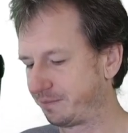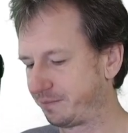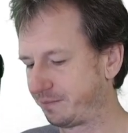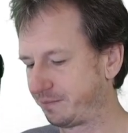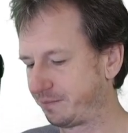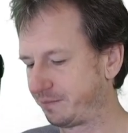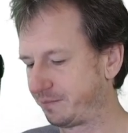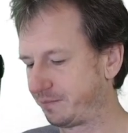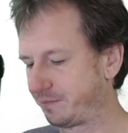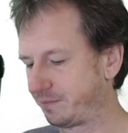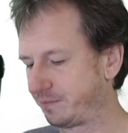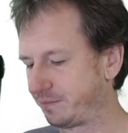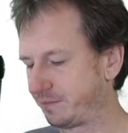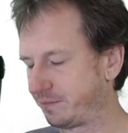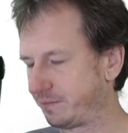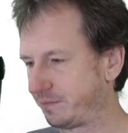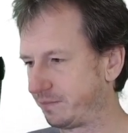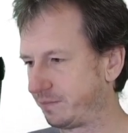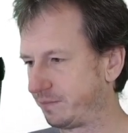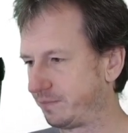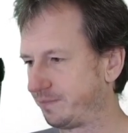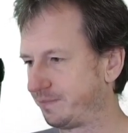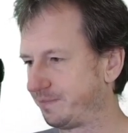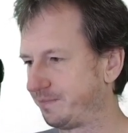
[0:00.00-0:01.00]

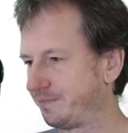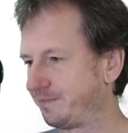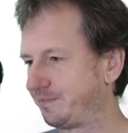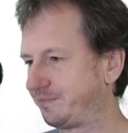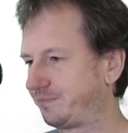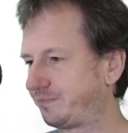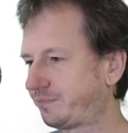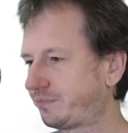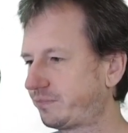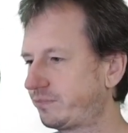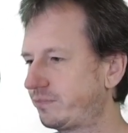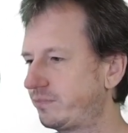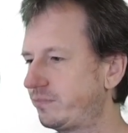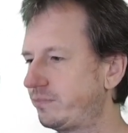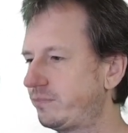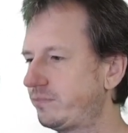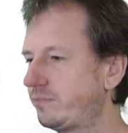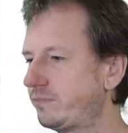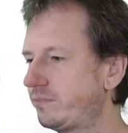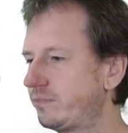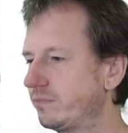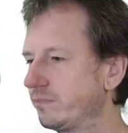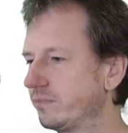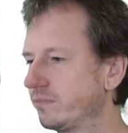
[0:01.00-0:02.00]

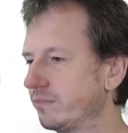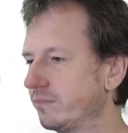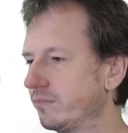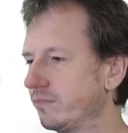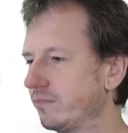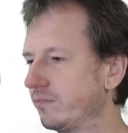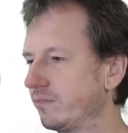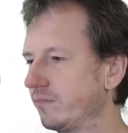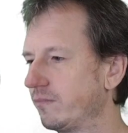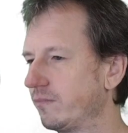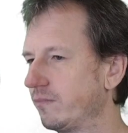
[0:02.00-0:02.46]
No one is speaking in this clip.